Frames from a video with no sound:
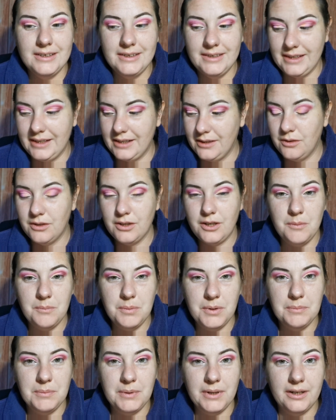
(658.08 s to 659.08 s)
Now I'll go and
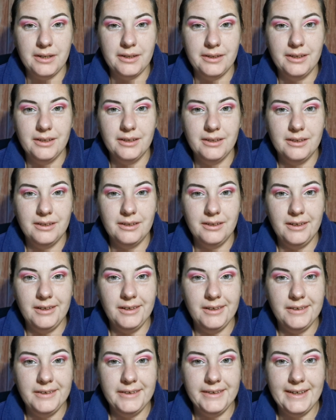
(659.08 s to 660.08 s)
put my
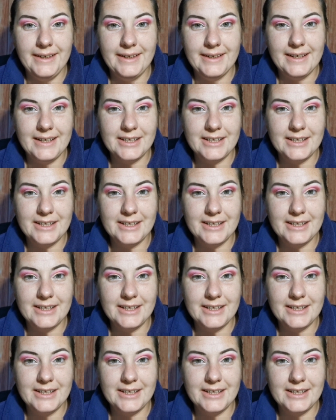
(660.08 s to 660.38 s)
eyeliner and